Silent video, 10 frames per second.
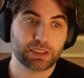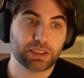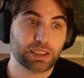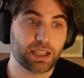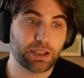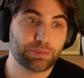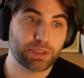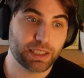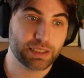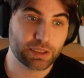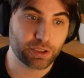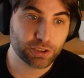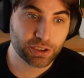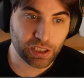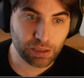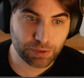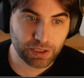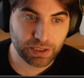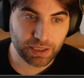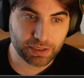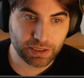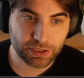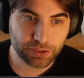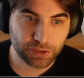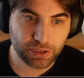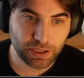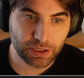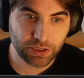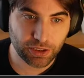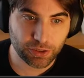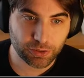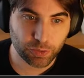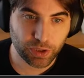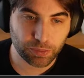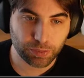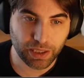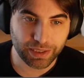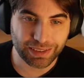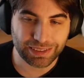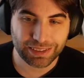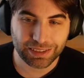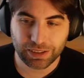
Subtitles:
update on sculpting and texturing in Godot without plugins.